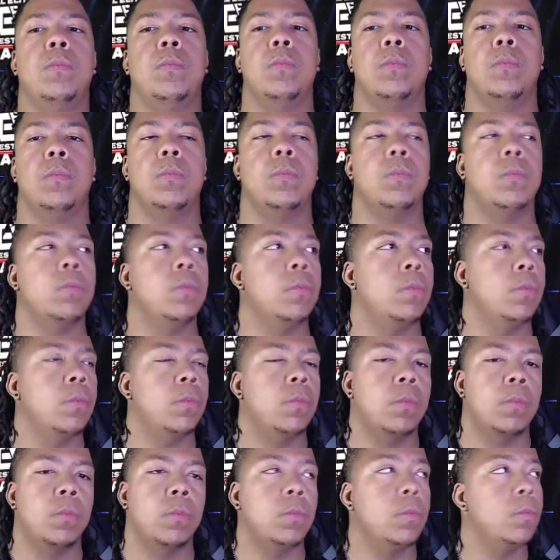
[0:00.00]
the main event.
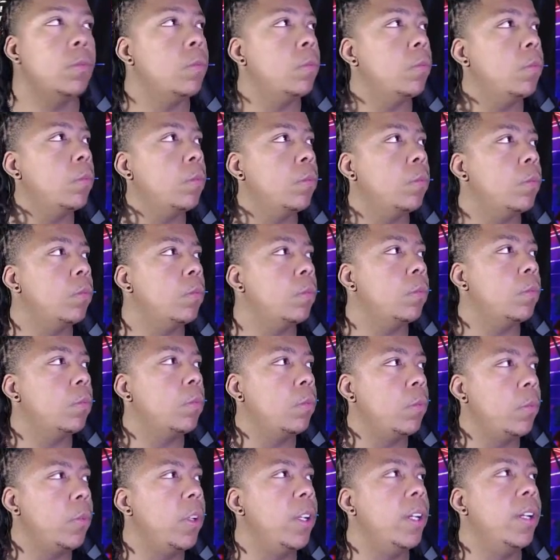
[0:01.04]
I'll give it a four.
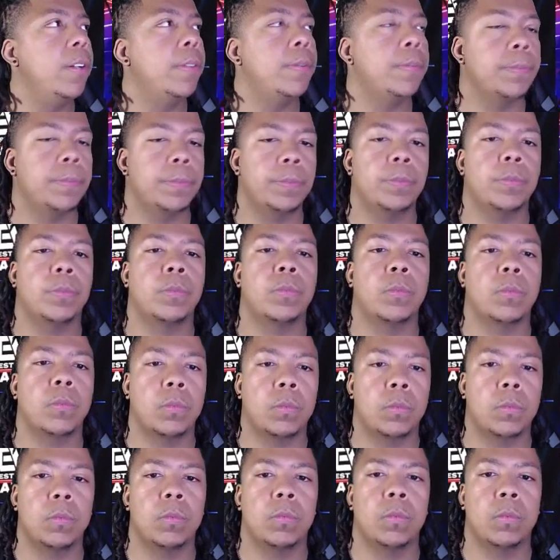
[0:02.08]
With the yeah. with the opening
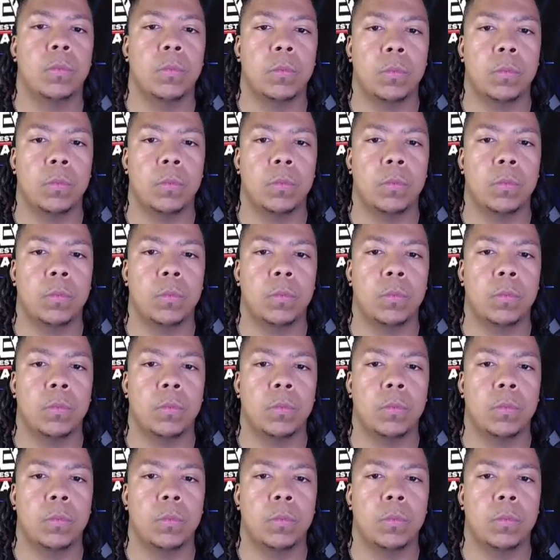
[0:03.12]
match, I'll give